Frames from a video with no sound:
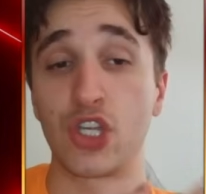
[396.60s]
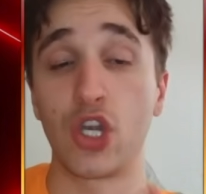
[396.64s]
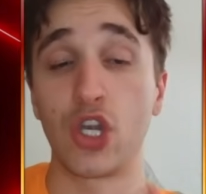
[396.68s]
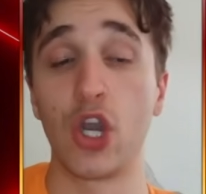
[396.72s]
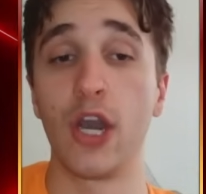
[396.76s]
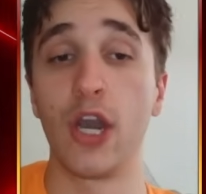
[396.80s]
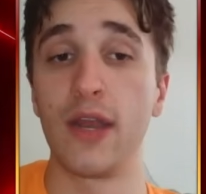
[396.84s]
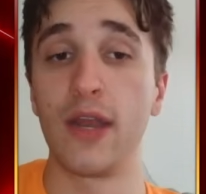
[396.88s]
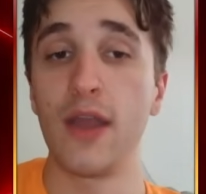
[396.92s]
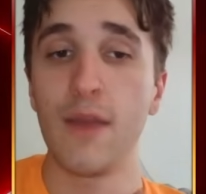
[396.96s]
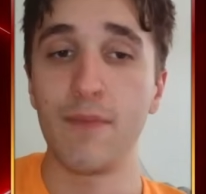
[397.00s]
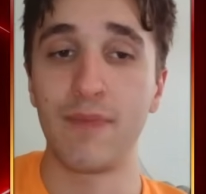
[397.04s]

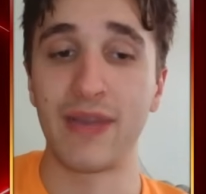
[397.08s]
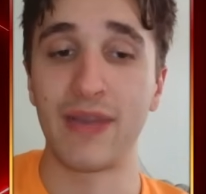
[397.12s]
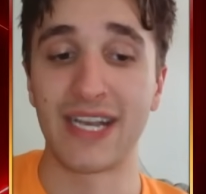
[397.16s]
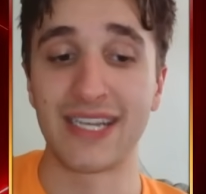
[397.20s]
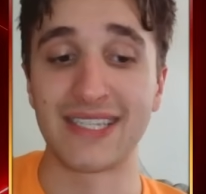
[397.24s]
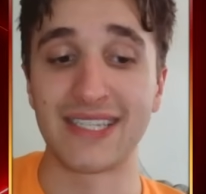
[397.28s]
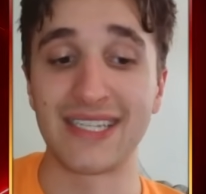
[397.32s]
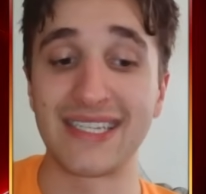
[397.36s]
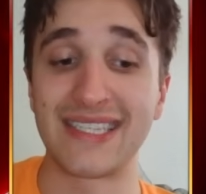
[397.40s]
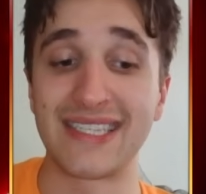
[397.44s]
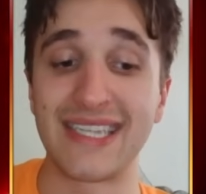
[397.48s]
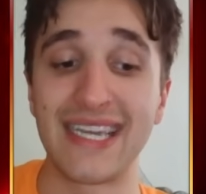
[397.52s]
good
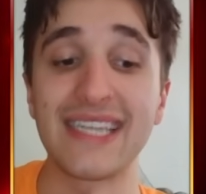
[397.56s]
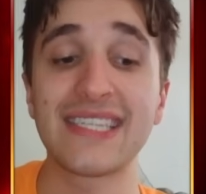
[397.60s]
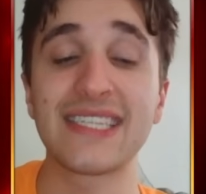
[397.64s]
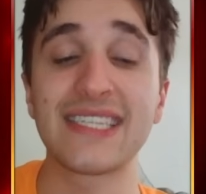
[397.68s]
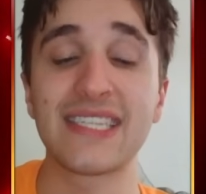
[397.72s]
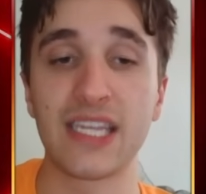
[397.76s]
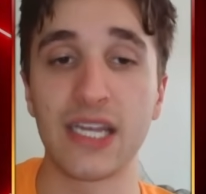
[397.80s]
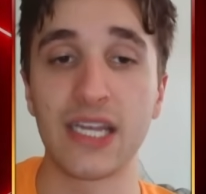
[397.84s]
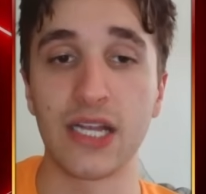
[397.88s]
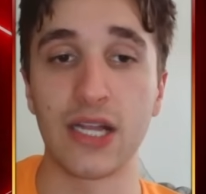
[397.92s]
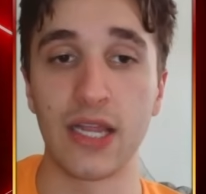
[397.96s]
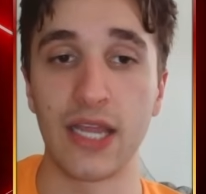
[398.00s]
because
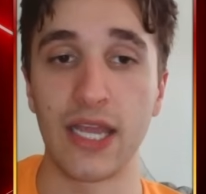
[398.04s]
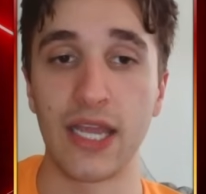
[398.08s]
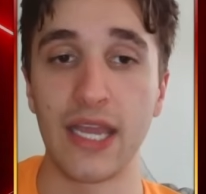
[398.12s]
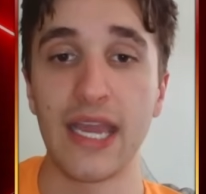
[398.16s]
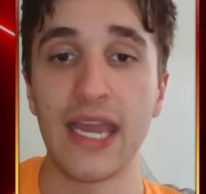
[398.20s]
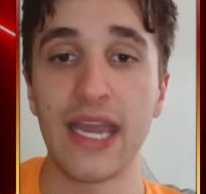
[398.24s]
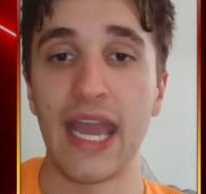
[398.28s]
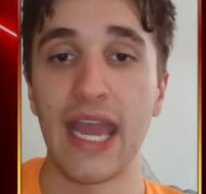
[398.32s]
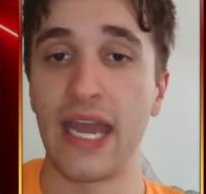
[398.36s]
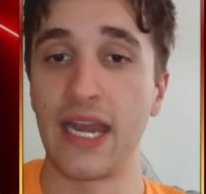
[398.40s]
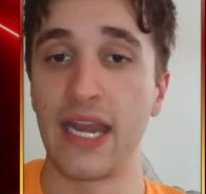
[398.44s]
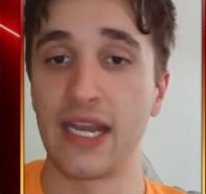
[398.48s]
statistically
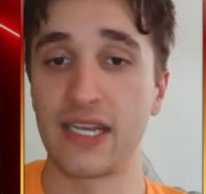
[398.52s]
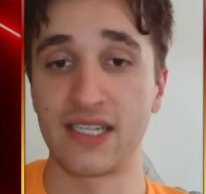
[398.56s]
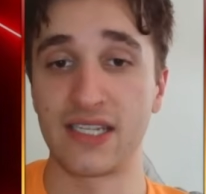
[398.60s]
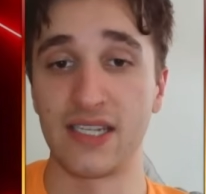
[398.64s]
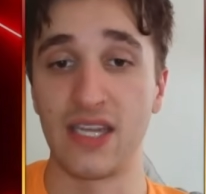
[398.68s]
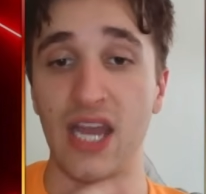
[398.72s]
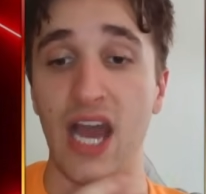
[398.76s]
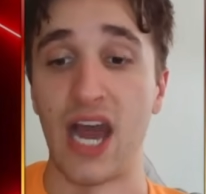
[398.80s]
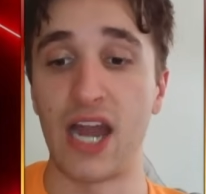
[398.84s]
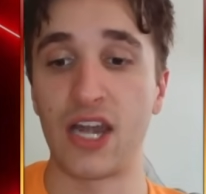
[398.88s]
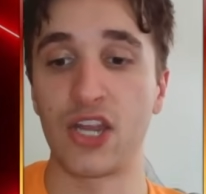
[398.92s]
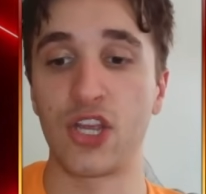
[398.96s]
it is
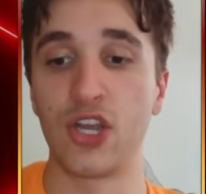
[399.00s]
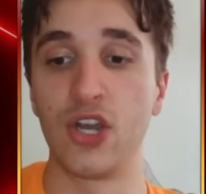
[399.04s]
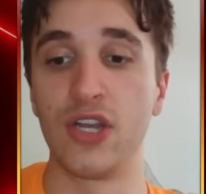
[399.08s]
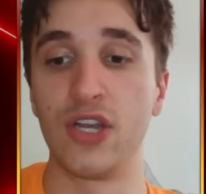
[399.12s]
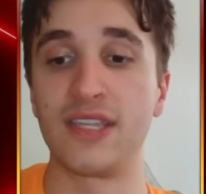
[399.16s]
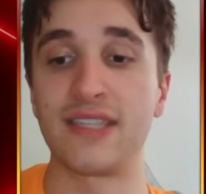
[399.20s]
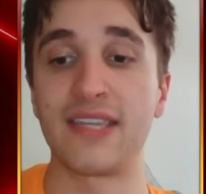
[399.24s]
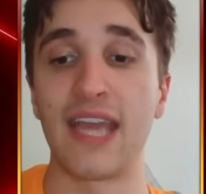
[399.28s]
not good.